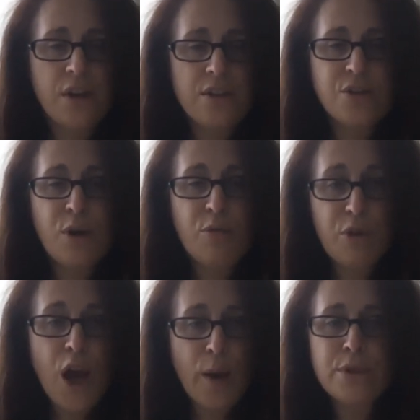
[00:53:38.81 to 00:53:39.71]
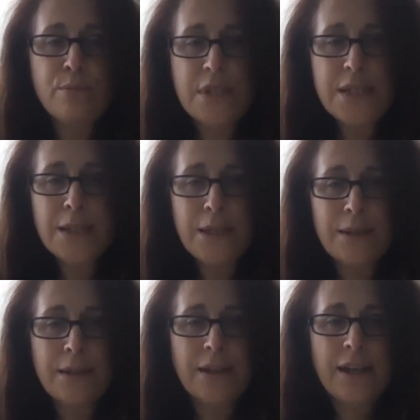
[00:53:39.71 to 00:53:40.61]
So I'm very
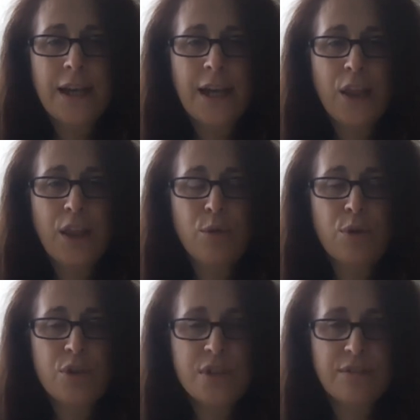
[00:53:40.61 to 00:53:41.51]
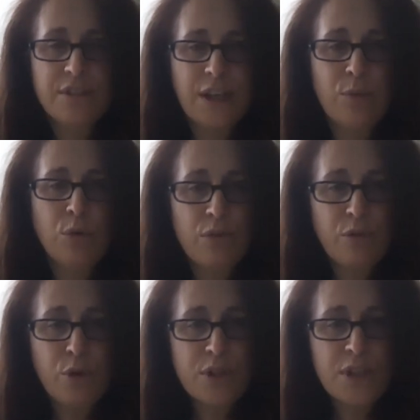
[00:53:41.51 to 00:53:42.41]
optimistic, and I think we just have to keep moving
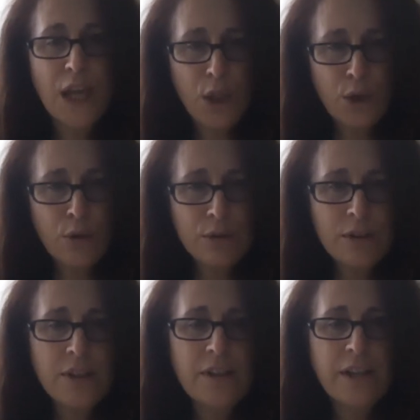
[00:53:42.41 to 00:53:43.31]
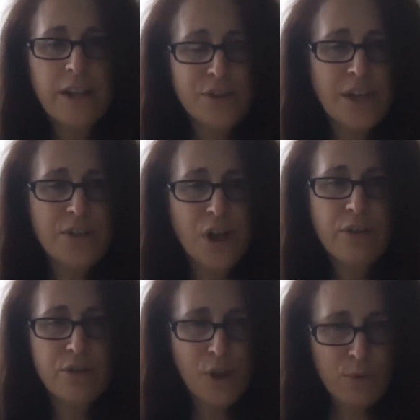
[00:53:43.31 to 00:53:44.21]
forward together. Like you said, Don,
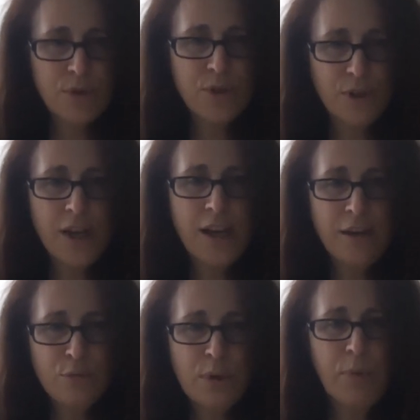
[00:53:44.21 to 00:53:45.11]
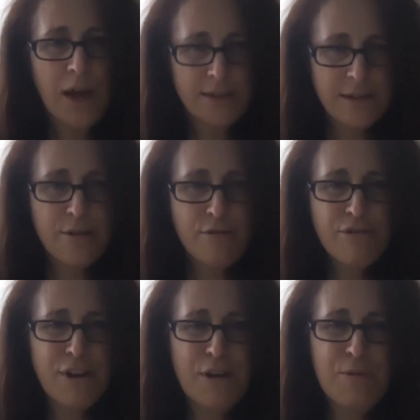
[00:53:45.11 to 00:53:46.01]
there's opportunity. Be positive.
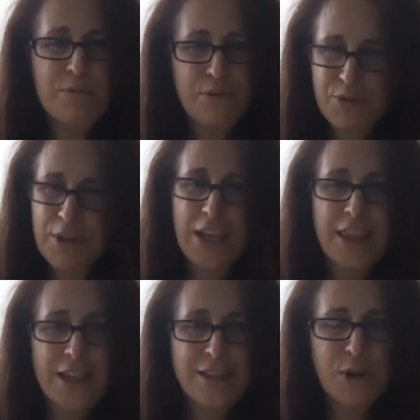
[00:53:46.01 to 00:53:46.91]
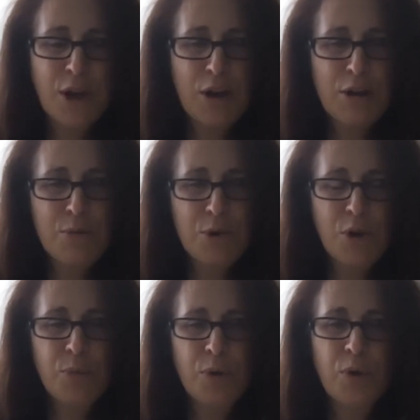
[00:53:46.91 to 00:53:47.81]
There are tricky things going on in the
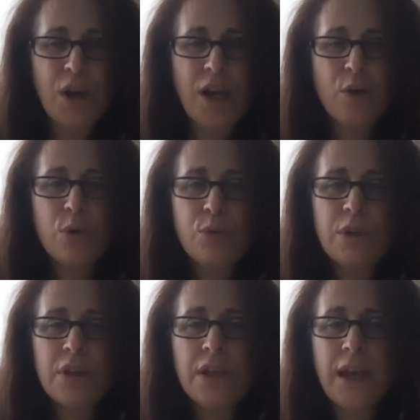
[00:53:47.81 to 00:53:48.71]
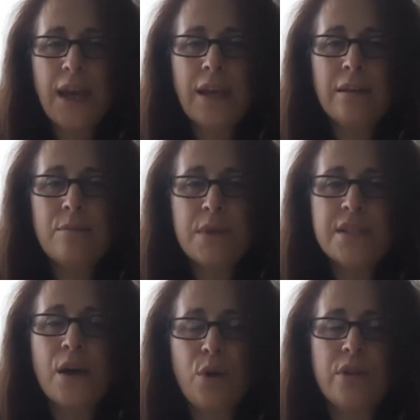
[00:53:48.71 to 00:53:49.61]
world, but we really can't
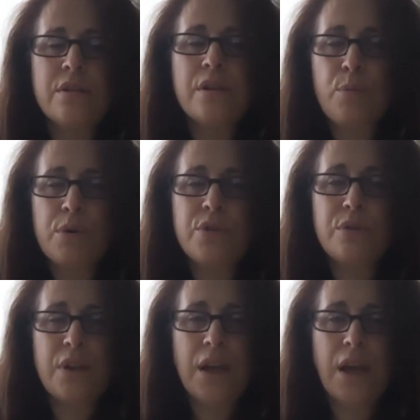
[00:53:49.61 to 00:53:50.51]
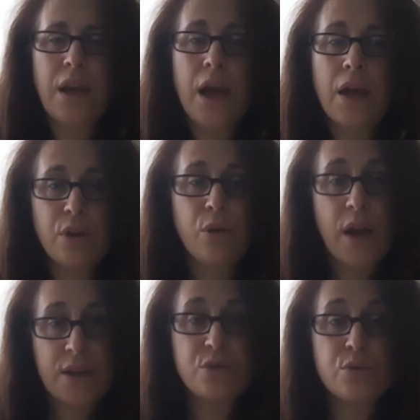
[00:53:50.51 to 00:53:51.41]
miss out on this opportunity at the
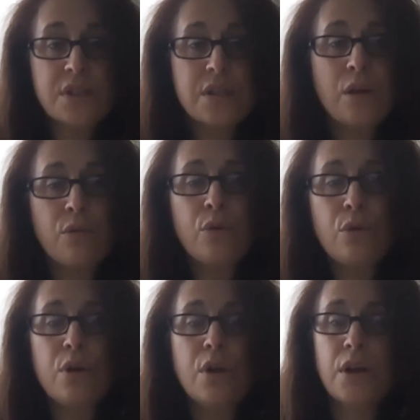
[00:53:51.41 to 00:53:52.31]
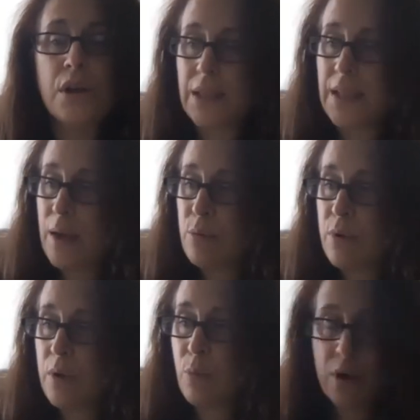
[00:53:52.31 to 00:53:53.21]
grassroots level,
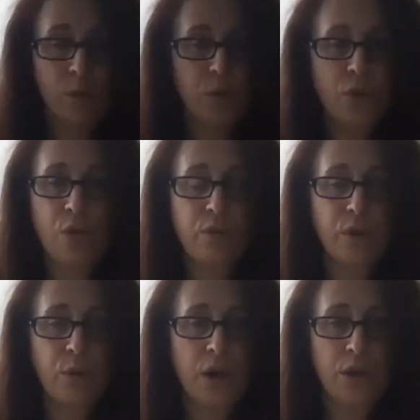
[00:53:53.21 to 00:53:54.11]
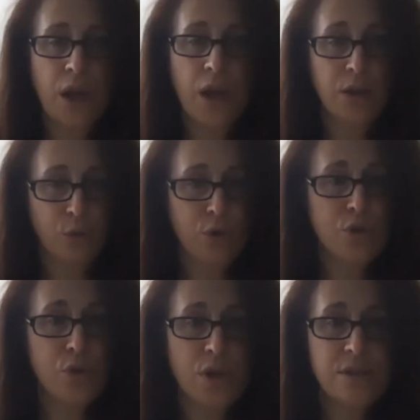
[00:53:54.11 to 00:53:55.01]
library, working with all of you at your
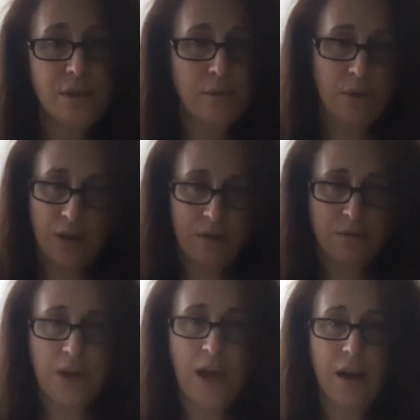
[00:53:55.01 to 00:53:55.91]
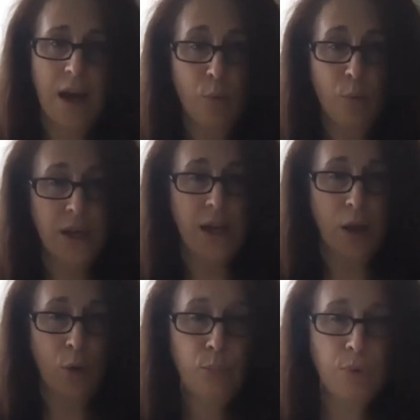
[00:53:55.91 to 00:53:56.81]
choice and how we can
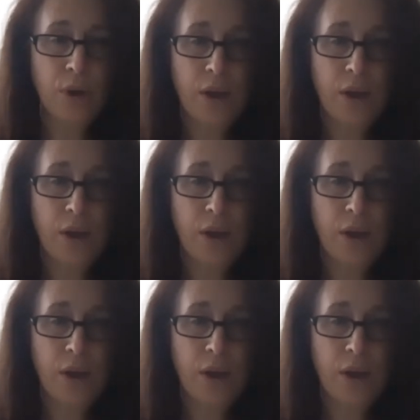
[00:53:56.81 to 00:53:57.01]
help.